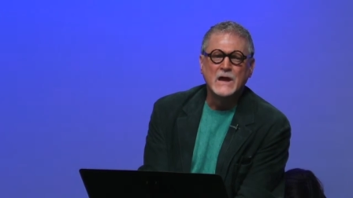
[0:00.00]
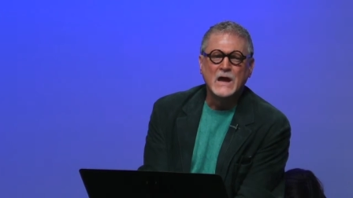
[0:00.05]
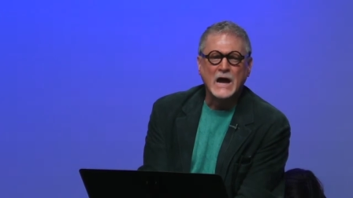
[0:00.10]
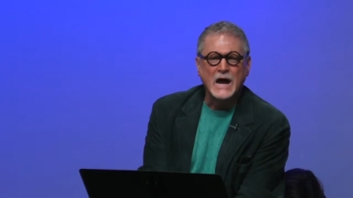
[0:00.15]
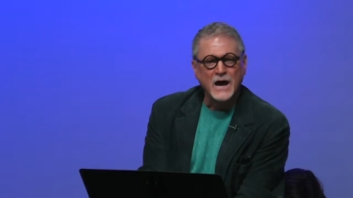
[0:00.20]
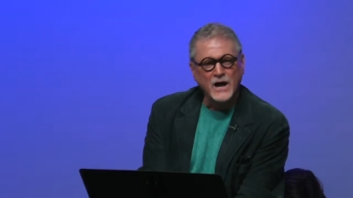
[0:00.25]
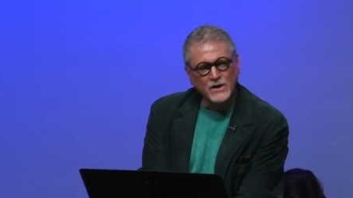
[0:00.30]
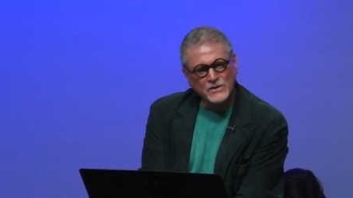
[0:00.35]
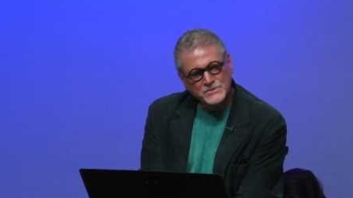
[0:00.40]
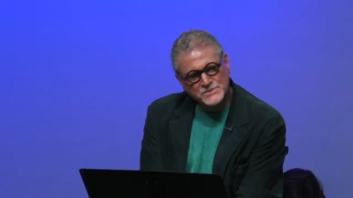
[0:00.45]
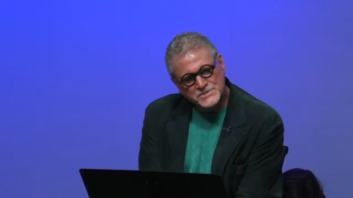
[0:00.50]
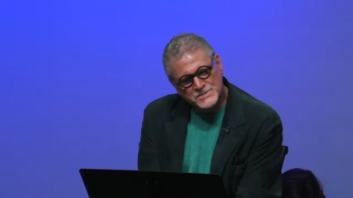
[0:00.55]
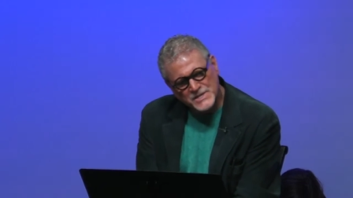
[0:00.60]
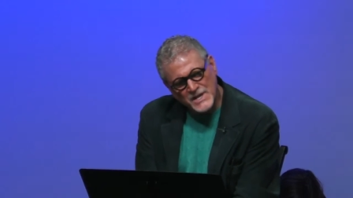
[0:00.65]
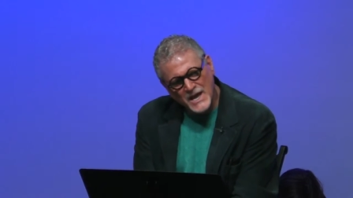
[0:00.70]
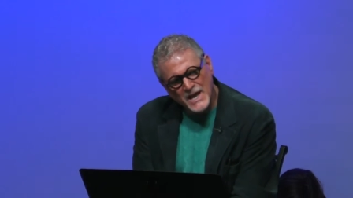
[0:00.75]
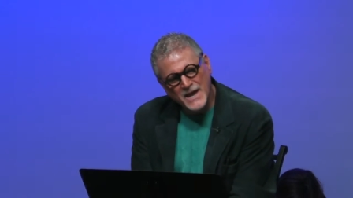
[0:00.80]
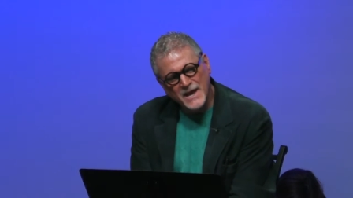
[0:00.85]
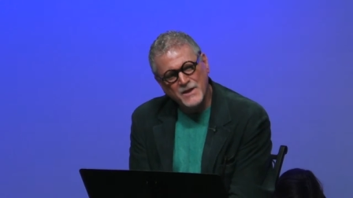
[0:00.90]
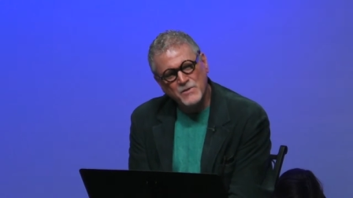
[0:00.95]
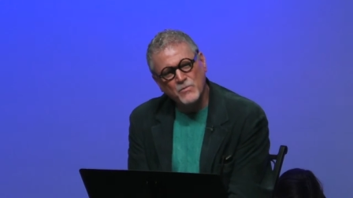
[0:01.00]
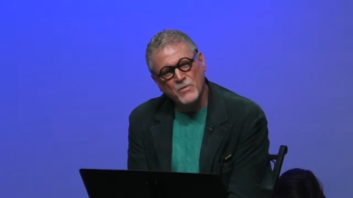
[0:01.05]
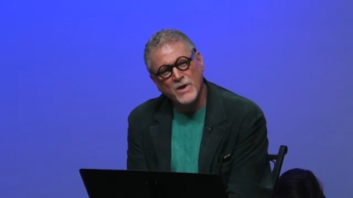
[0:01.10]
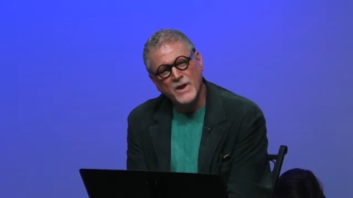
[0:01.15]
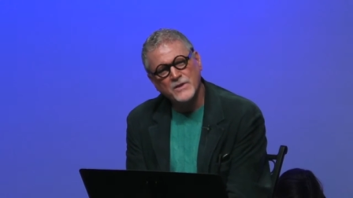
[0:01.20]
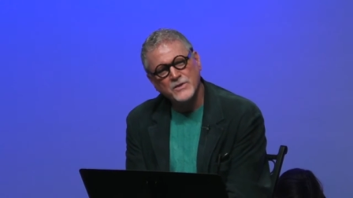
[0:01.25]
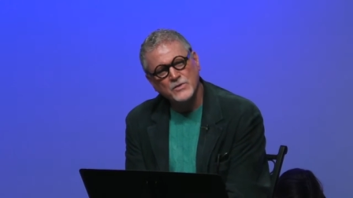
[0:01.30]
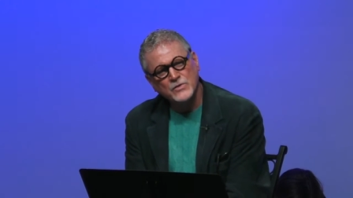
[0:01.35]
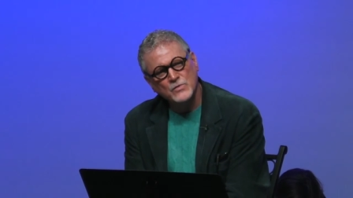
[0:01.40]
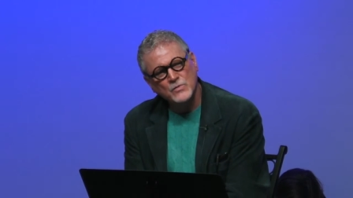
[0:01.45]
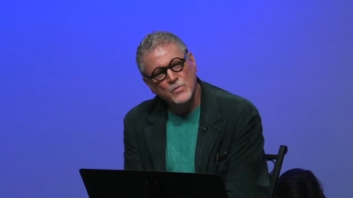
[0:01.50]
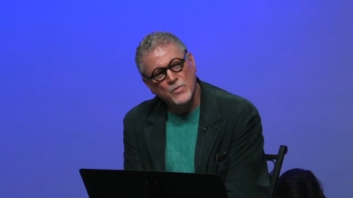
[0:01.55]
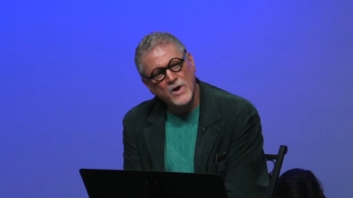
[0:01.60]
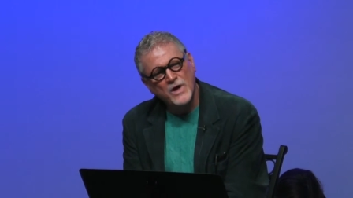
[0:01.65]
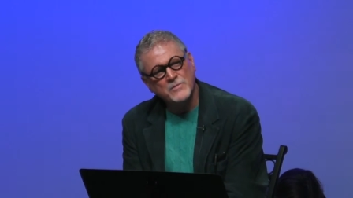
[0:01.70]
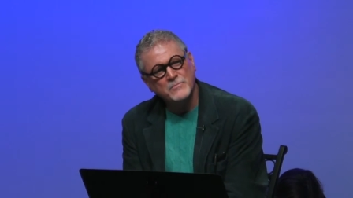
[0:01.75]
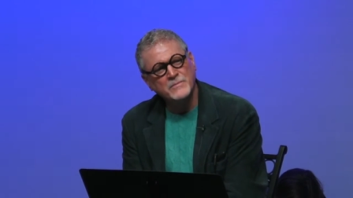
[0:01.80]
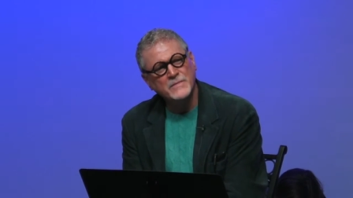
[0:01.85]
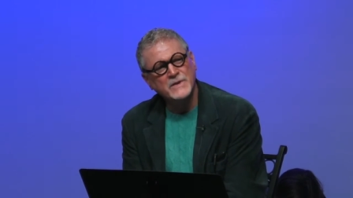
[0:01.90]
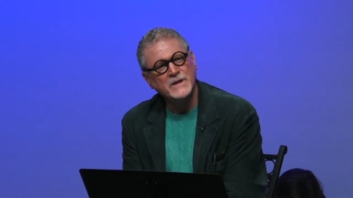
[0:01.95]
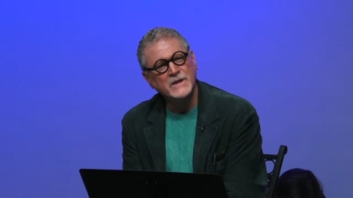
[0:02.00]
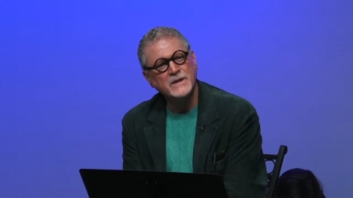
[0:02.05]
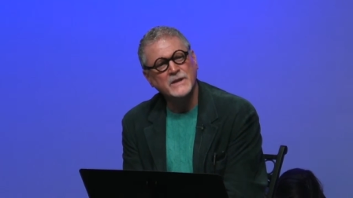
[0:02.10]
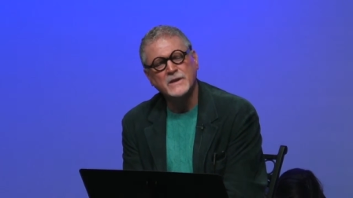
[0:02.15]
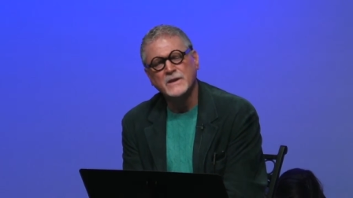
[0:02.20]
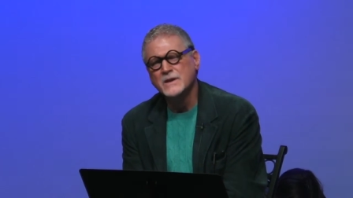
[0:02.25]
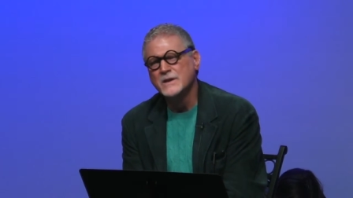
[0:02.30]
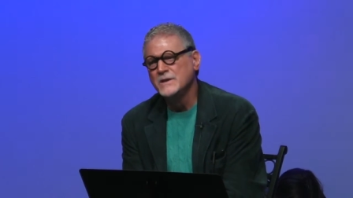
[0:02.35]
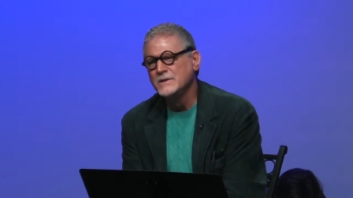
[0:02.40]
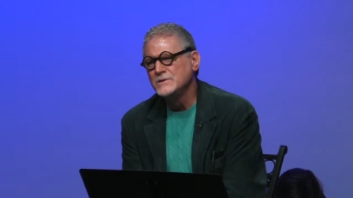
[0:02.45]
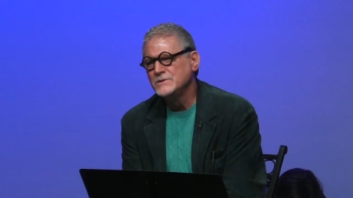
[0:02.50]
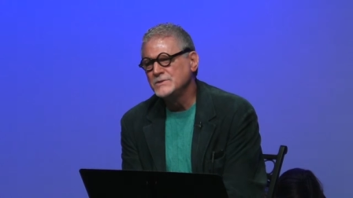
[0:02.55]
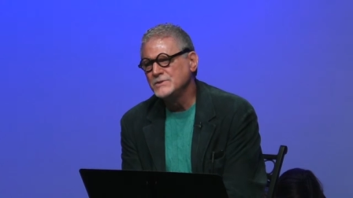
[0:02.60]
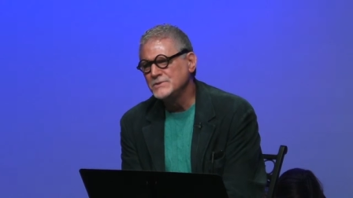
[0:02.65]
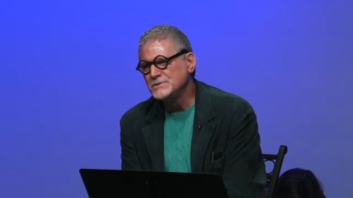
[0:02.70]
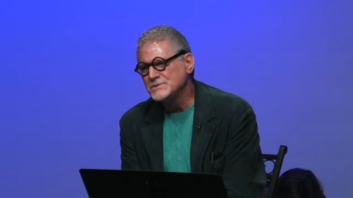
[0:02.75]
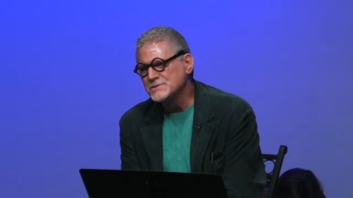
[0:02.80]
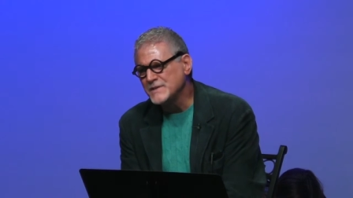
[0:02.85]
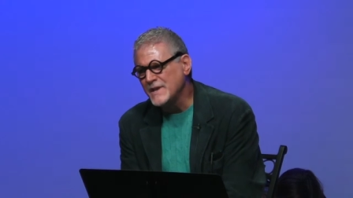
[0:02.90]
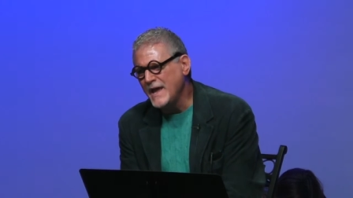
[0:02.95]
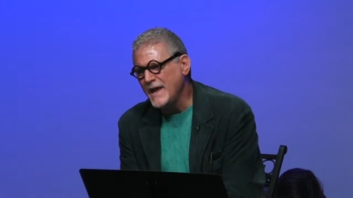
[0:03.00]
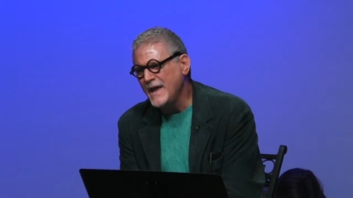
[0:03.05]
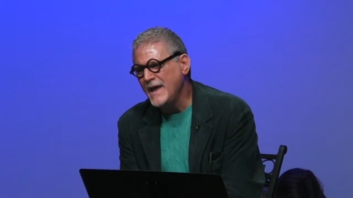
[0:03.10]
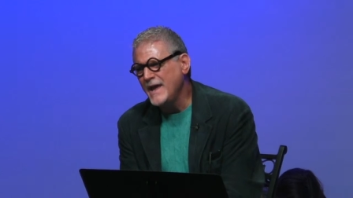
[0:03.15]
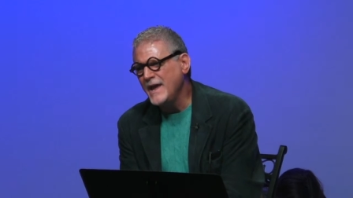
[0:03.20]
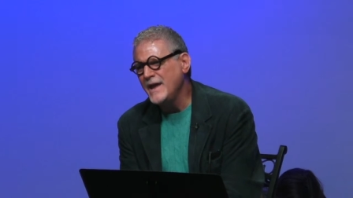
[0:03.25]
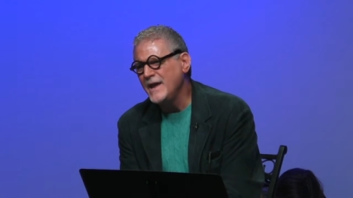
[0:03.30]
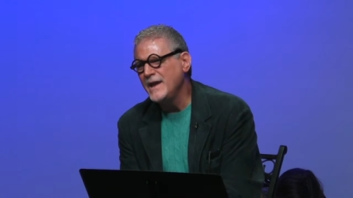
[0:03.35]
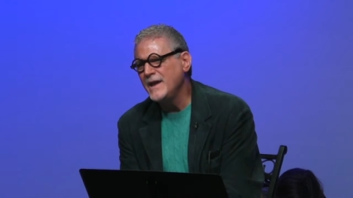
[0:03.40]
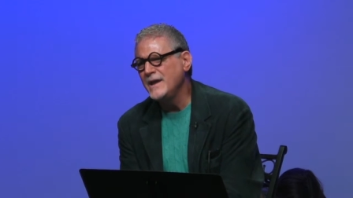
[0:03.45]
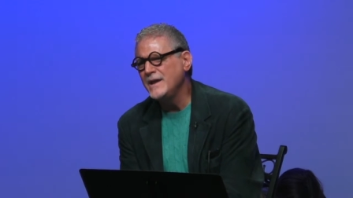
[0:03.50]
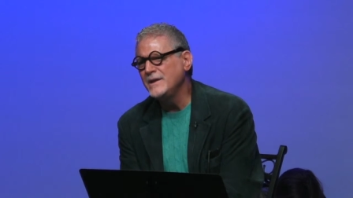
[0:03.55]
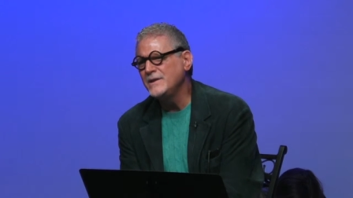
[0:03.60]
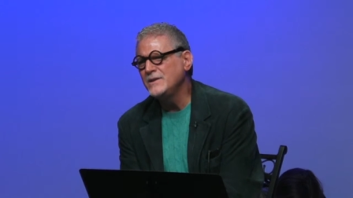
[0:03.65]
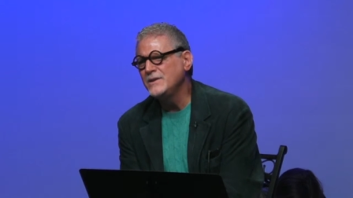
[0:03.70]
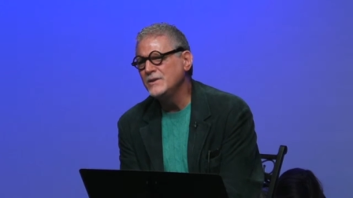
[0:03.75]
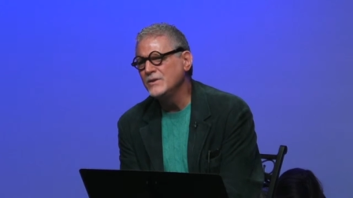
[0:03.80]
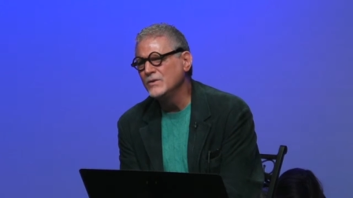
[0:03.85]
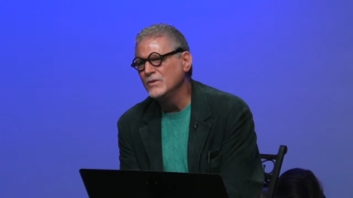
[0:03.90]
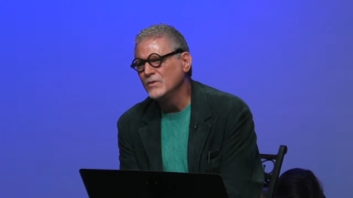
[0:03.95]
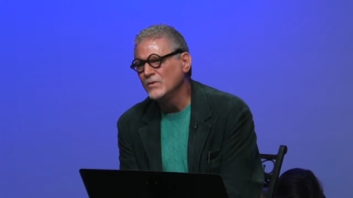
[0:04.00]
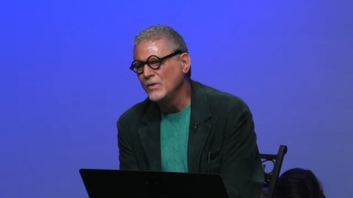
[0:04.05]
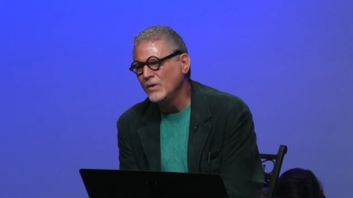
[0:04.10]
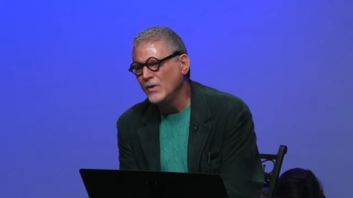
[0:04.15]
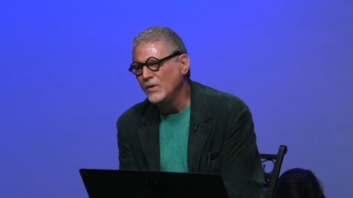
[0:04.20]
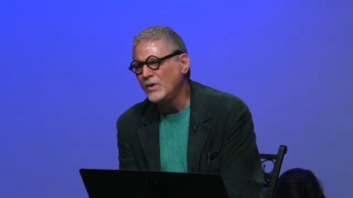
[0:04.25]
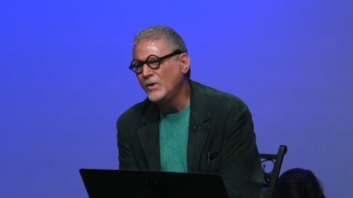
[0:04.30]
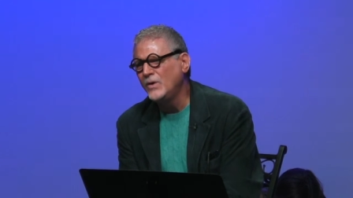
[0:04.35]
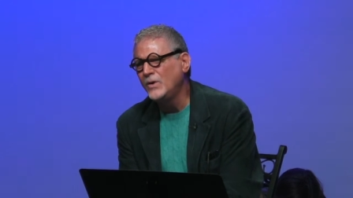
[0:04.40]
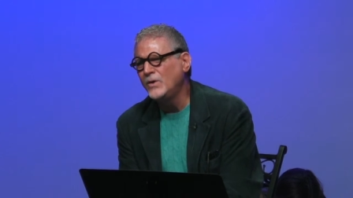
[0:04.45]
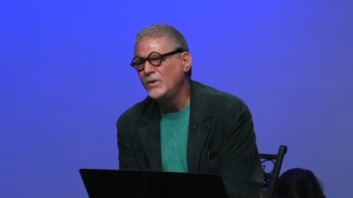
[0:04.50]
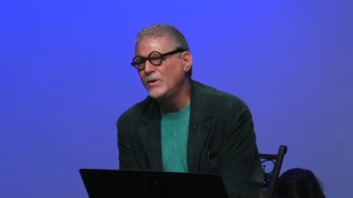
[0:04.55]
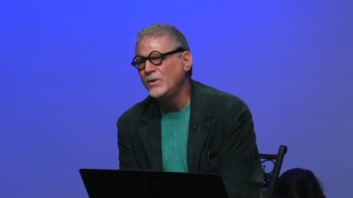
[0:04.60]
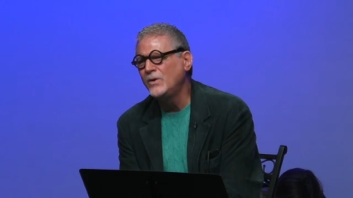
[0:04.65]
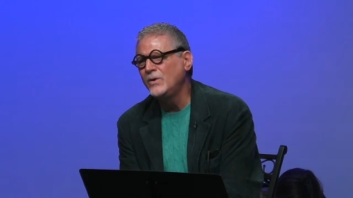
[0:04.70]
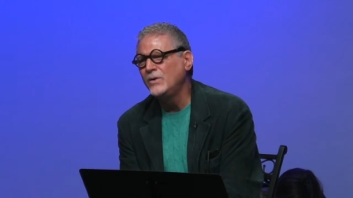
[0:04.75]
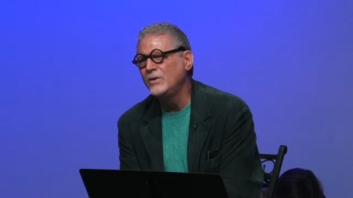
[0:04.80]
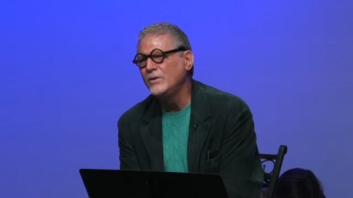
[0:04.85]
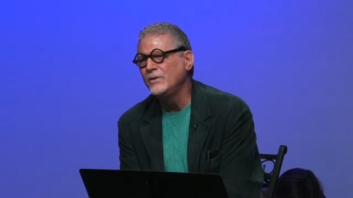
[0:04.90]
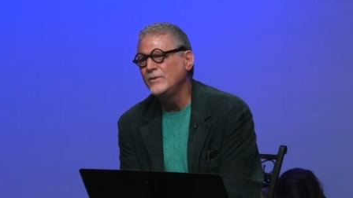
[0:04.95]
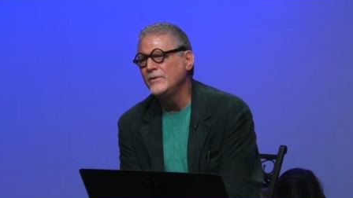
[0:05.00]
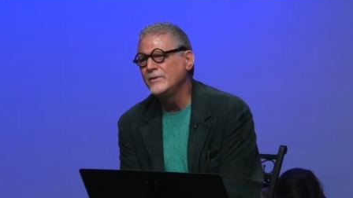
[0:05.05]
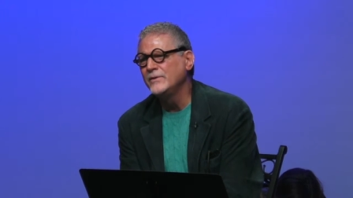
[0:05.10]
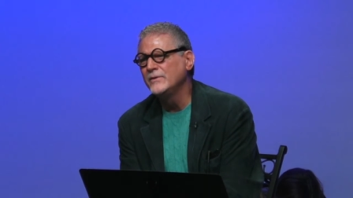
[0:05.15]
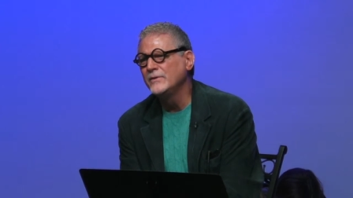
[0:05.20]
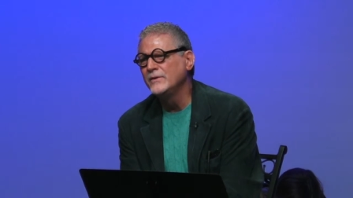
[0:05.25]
I'll say what you want me to say, dear Lord.